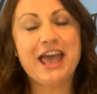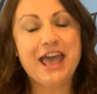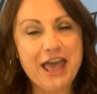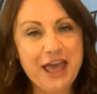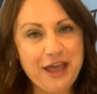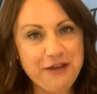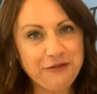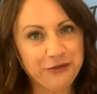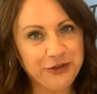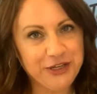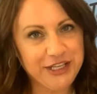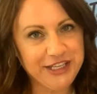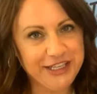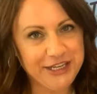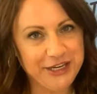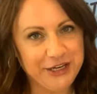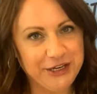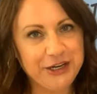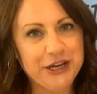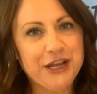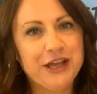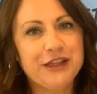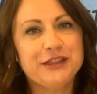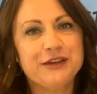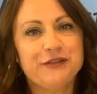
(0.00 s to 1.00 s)
Every
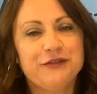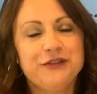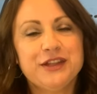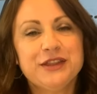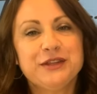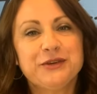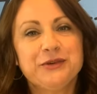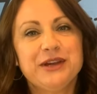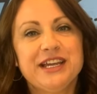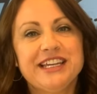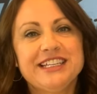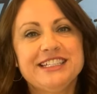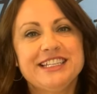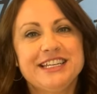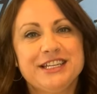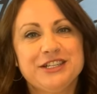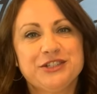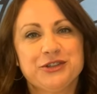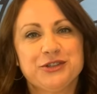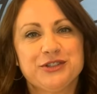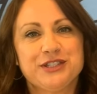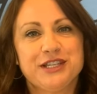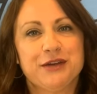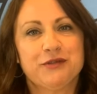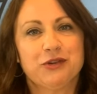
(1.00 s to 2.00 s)
year, the 5th grade
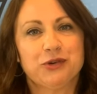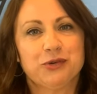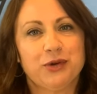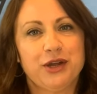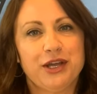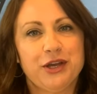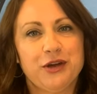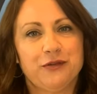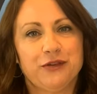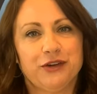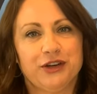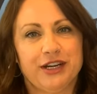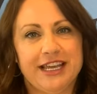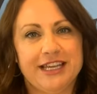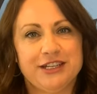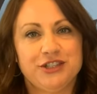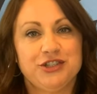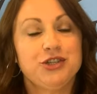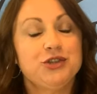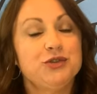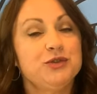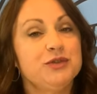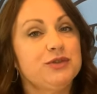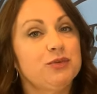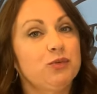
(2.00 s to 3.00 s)
teachers of Arroyo Verde
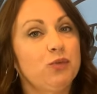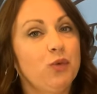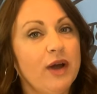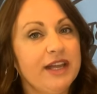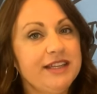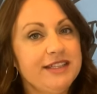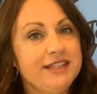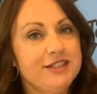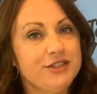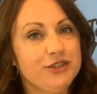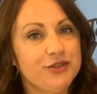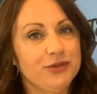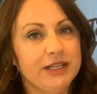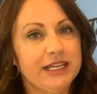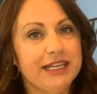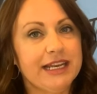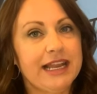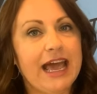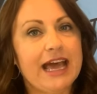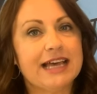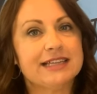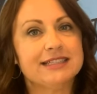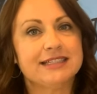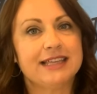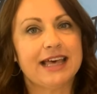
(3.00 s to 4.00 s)
choose one student
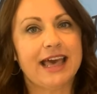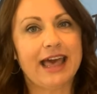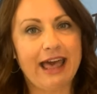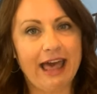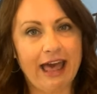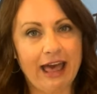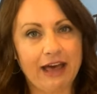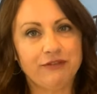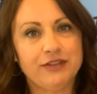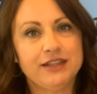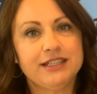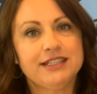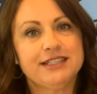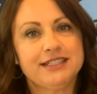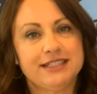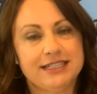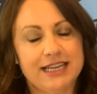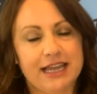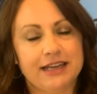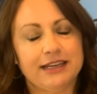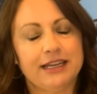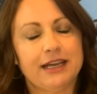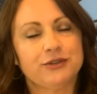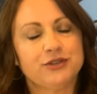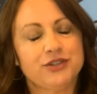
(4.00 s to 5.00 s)
as the AVID
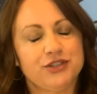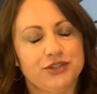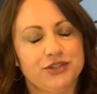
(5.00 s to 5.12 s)
Standout